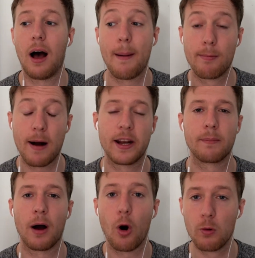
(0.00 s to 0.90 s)
I'm running my
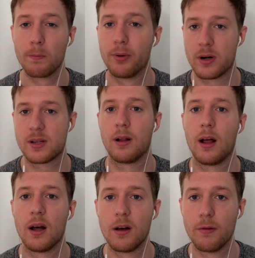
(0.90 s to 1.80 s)
own personal
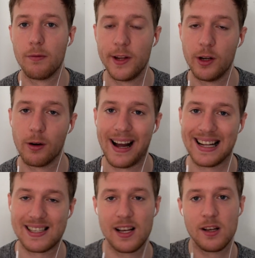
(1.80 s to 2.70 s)
video
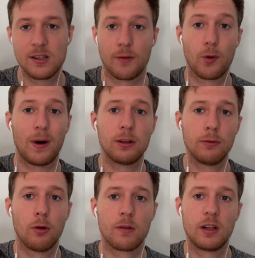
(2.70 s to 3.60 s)
ads. So if you want to
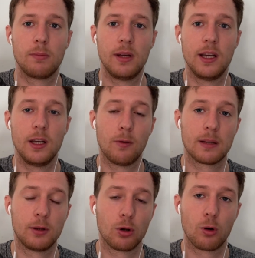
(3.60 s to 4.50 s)
work with me, you want me
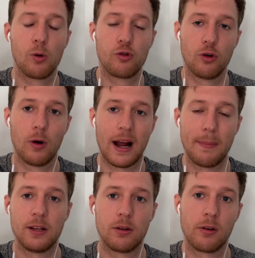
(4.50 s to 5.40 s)
to coach you and
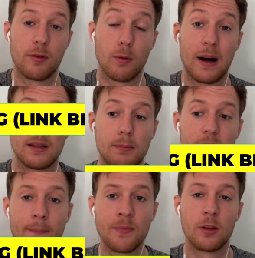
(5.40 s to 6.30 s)
mentor you, if you want me
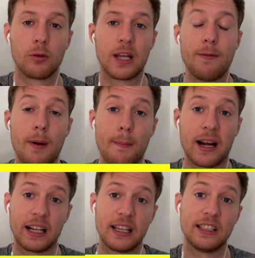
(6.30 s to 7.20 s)
to give you my
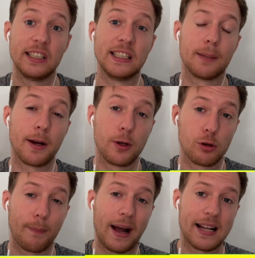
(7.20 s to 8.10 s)
marketing system, my
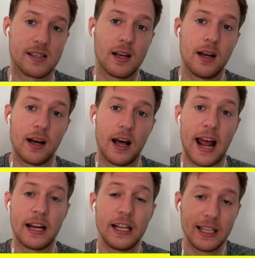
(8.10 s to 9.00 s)
YouTube ads, and
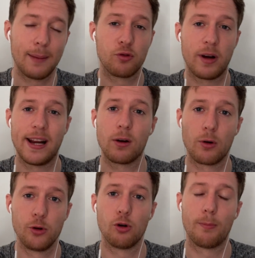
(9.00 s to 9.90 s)
in-depth training on
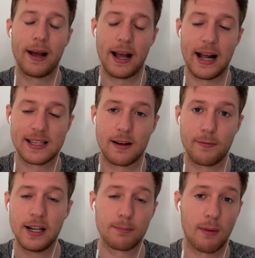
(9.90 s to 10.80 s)
YouTube ads and
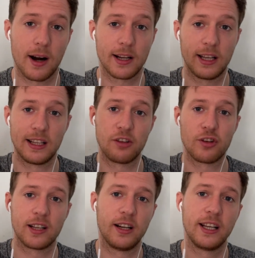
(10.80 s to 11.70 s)
affiliate marketing, then check
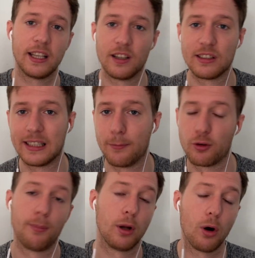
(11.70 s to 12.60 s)
the link in the description
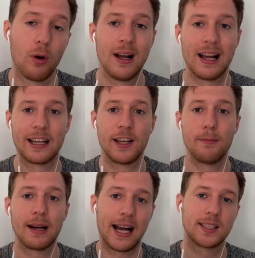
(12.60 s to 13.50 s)
below. Give me a
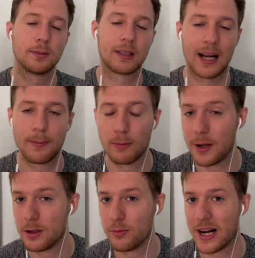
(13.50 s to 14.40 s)
like, subscribe to my
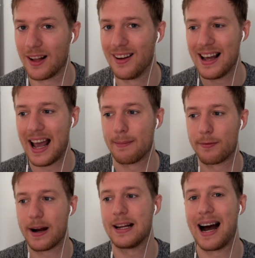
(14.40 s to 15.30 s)
YouTube channel, and my
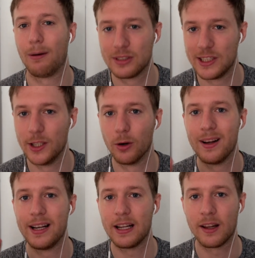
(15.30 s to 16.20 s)
friend, I will see you
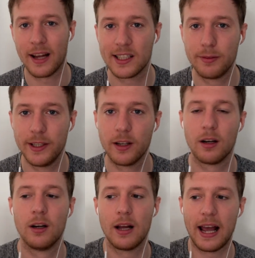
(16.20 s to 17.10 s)
in the next video
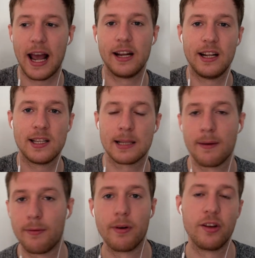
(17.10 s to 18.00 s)
and inside my
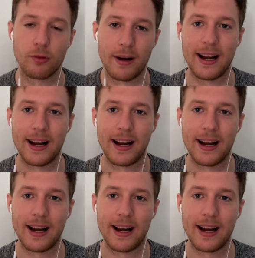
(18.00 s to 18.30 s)
free training.